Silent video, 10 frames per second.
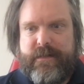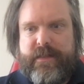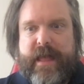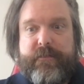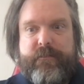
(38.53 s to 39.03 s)

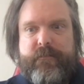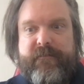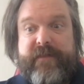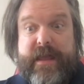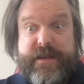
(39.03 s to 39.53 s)
that
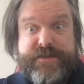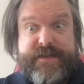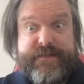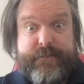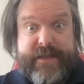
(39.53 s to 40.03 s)
advantage
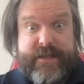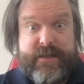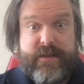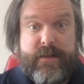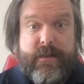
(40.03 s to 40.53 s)
dissipated.
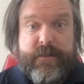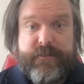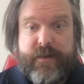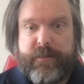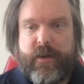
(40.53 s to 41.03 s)

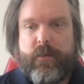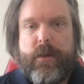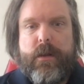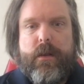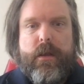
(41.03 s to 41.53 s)
So here we go.
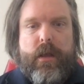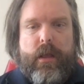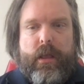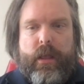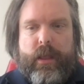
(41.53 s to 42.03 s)

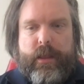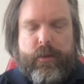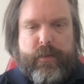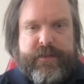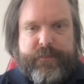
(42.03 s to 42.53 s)

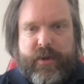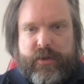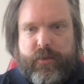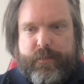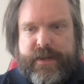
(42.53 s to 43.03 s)
Queen's pawn
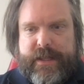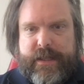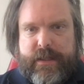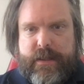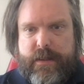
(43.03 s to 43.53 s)

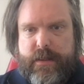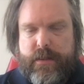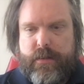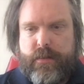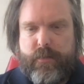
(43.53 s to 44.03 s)
opening,
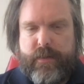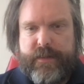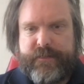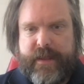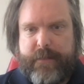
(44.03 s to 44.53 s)

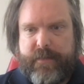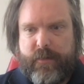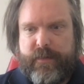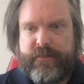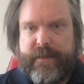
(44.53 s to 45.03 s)
Queen's Gambit
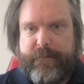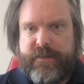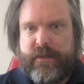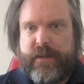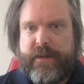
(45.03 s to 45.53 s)

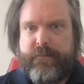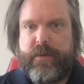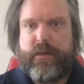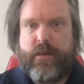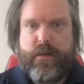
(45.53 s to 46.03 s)
declined,
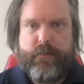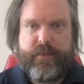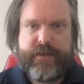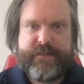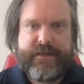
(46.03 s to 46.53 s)

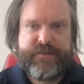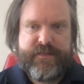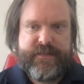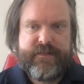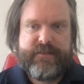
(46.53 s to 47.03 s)
but it's actually
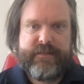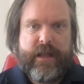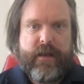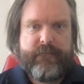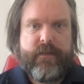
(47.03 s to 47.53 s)
the
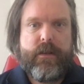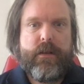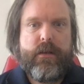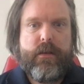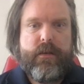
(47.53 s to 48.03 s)
Slav.
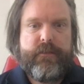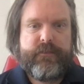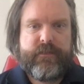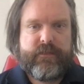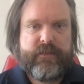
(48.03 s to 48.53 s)
So
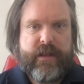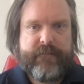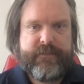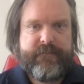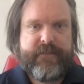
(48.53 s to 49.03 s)
the
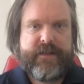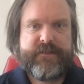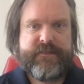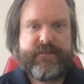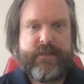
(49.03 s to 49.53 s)
Slav
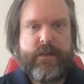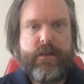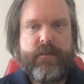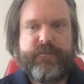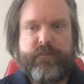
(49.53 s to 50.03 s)
defense,
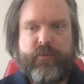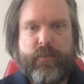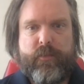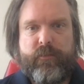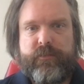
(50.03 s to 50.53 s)
some
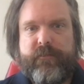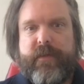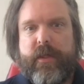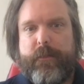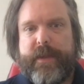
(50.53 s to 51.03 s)
normal
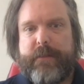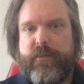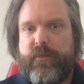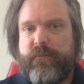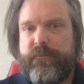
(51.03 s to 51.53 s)
developing
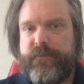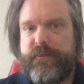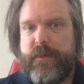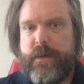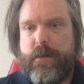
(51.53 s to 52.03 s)
moves,
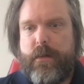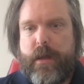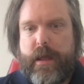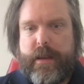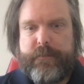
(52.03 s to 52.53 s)

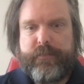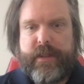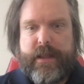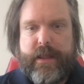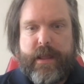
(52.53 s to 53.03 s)
and
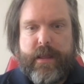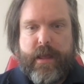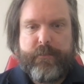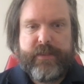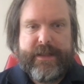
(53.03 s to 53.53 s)

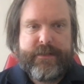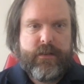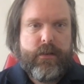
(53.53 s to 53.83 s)
I played